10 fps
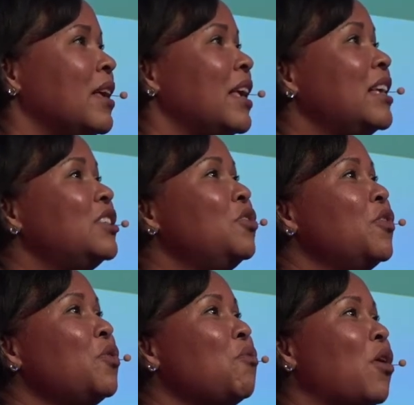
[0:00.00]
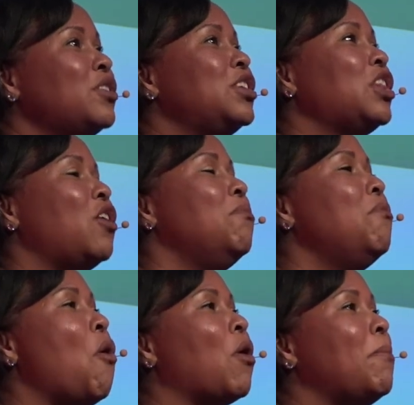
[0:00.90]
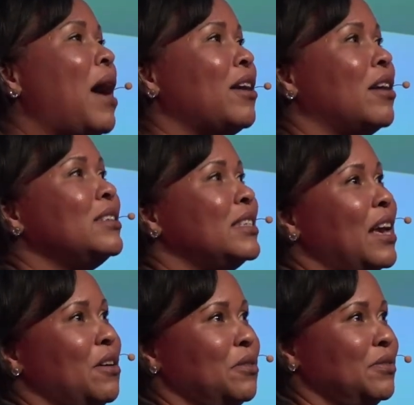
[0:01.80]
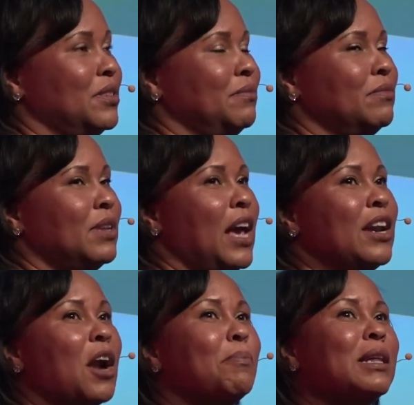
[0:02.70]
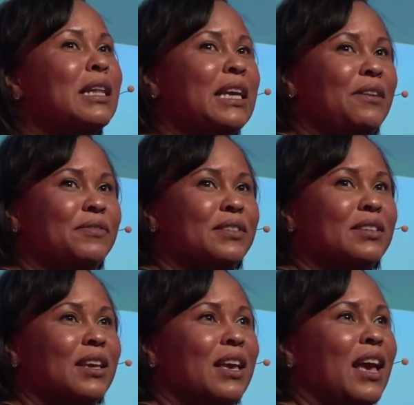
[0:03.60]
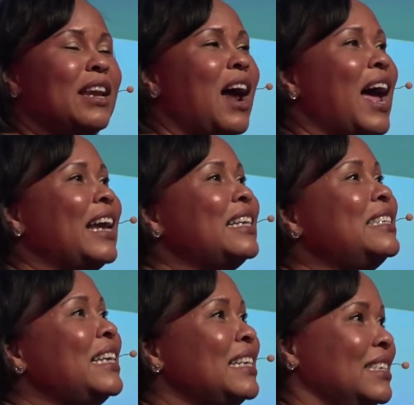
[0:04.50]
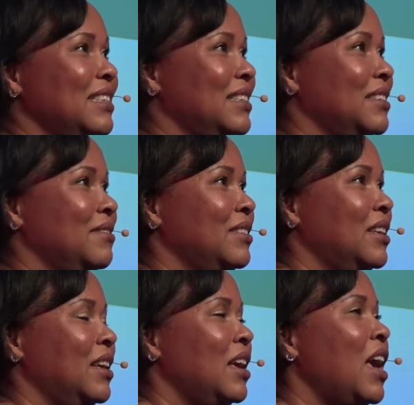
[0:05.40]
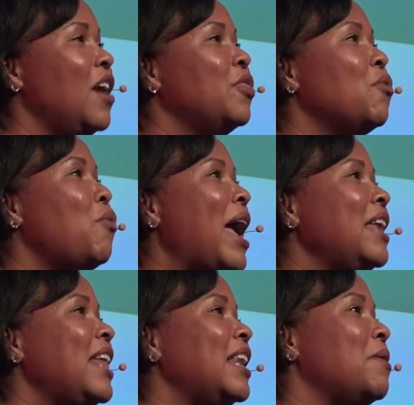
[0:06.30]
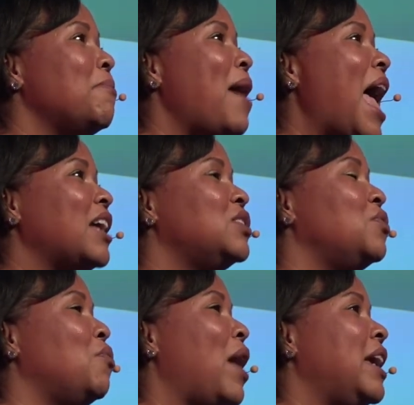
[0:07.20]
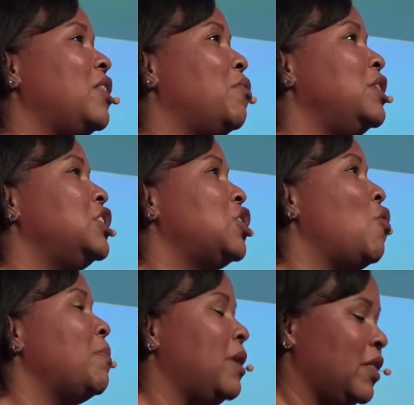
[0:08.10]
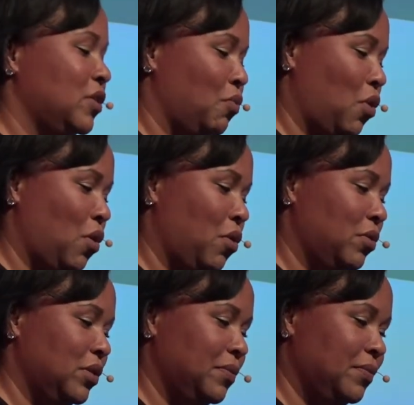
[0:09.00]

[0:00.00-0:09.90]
is doing the work to learn more about ourselves and our beliefs and ideas and the way that it impacts the way that we show up in this world.